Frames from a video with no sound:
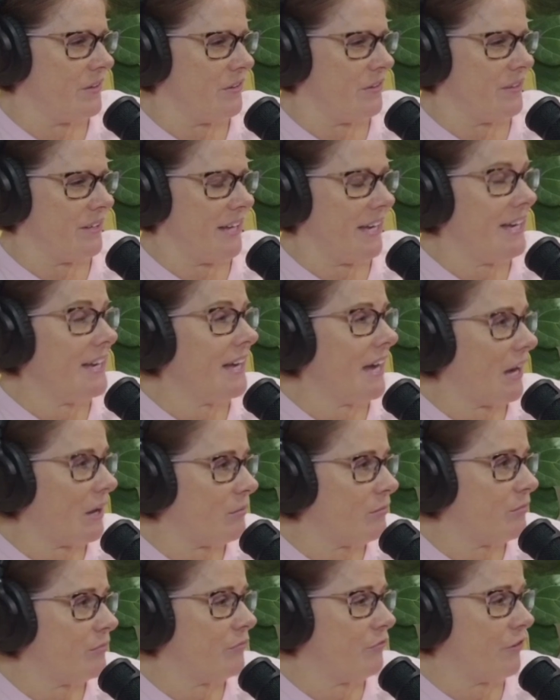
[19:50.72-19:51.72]

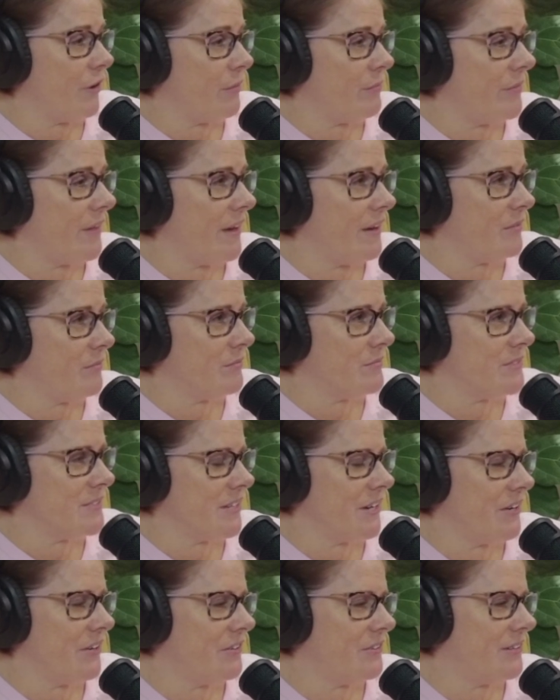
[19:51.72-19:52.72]
income from them.
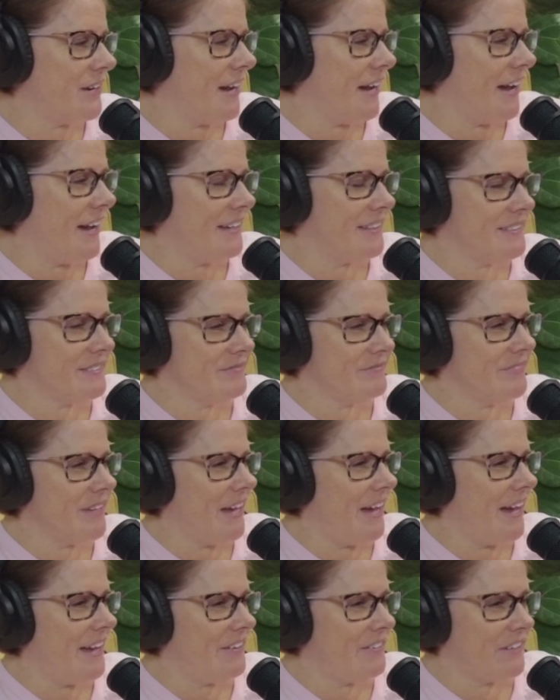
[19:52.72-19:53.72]
So
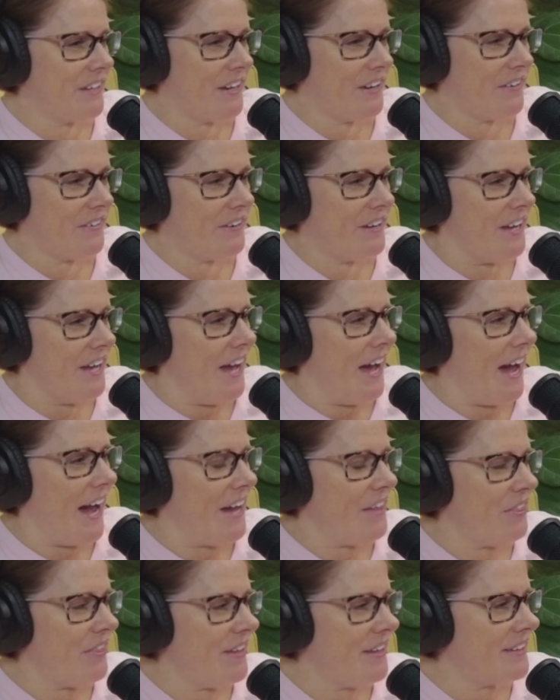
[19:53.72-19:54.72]
I don't know.
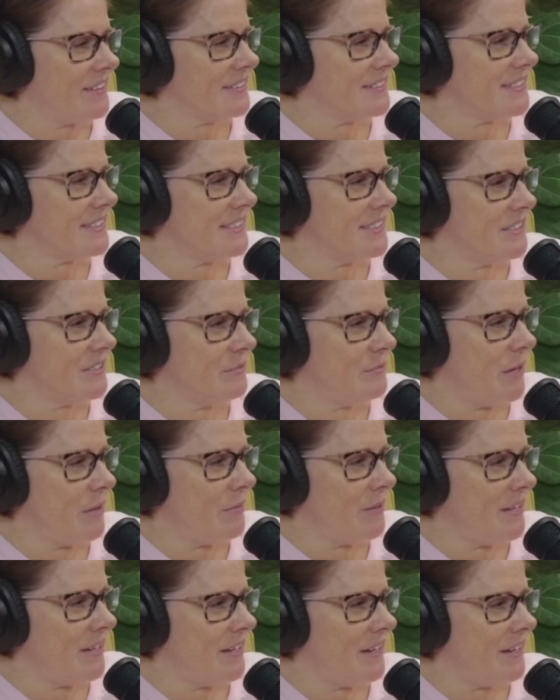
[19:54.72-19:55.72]
I think still
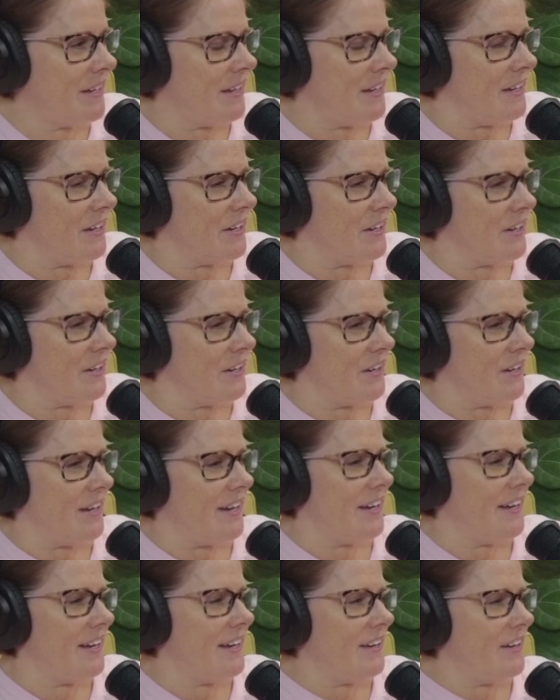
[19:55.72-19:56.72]
maybe
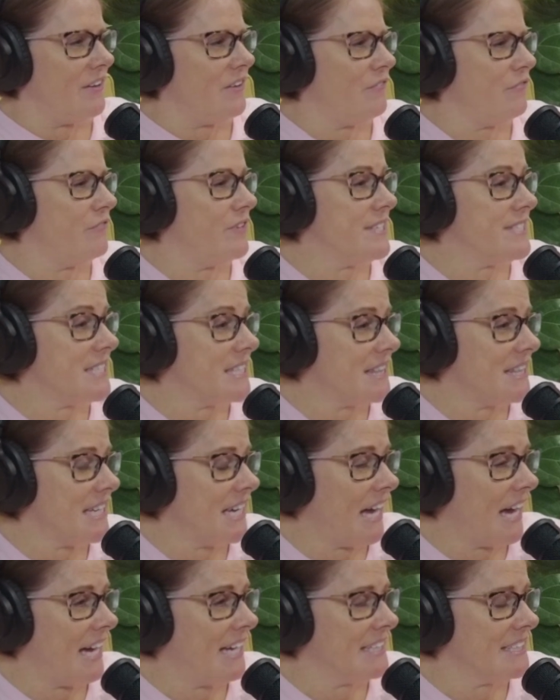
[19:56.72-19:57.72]
visit
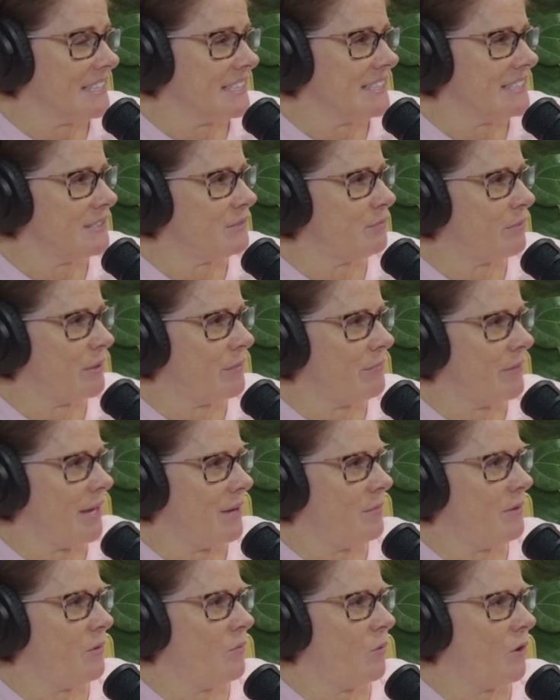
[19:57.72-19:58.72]
the island, but
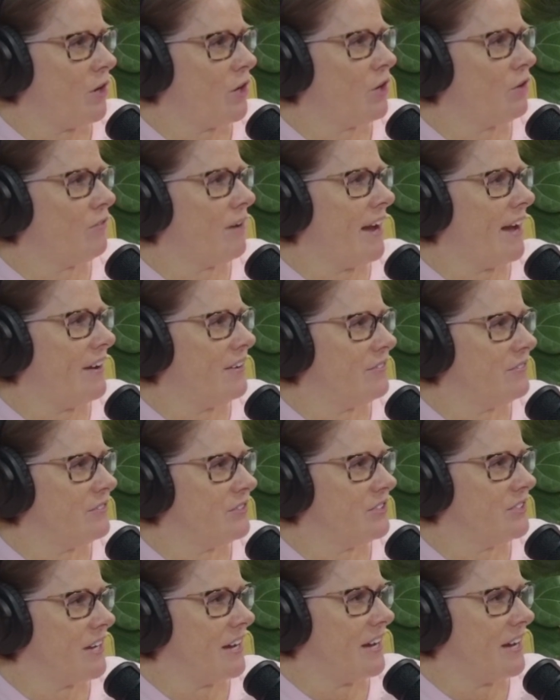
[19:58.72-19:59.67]
maybe work around